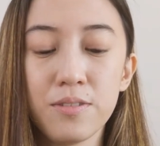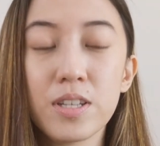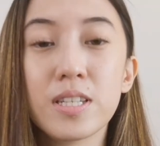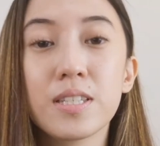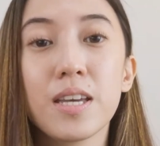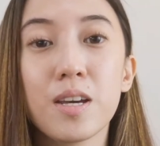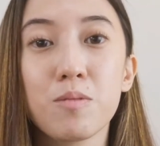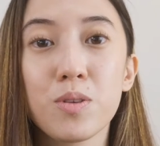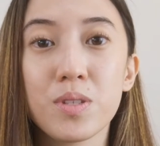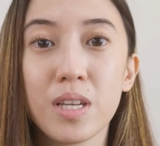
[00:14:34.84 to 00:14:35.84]
For today,
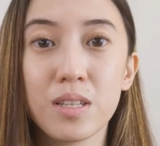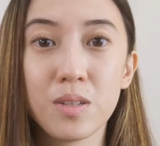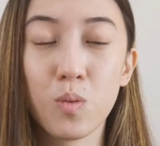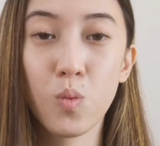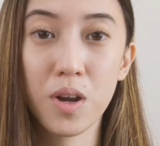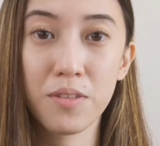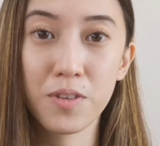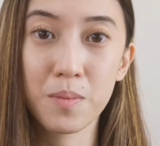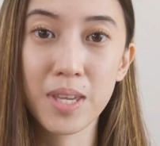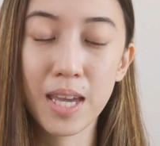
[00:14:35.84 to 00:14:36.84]
I'm using one
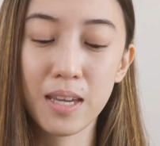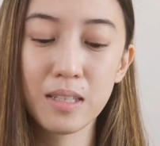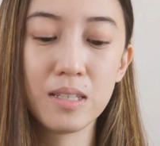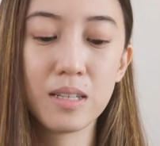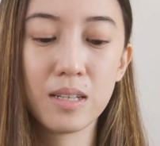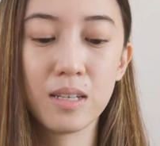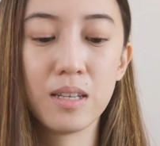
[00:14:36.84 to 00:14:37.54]
from Kate.